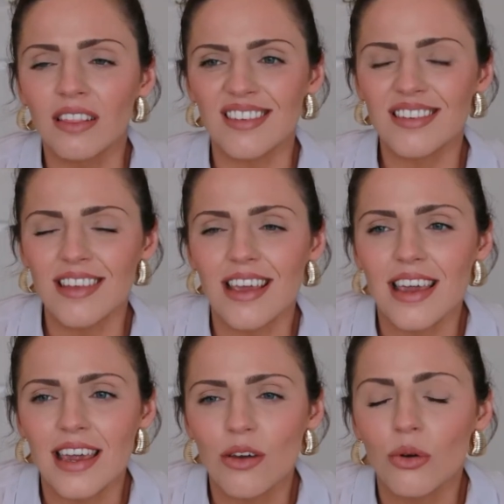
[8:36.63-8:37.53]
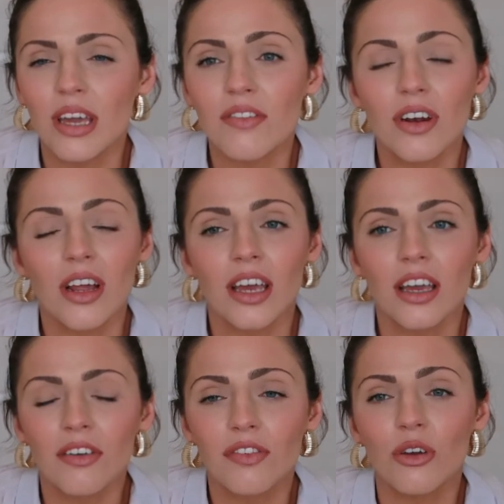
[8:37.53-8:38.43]
sea or even
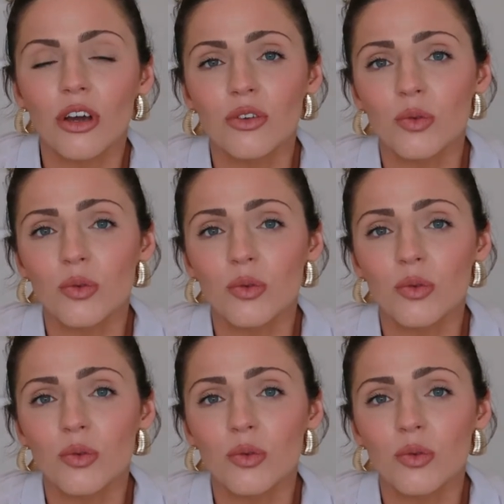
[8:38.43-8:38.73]
like if you go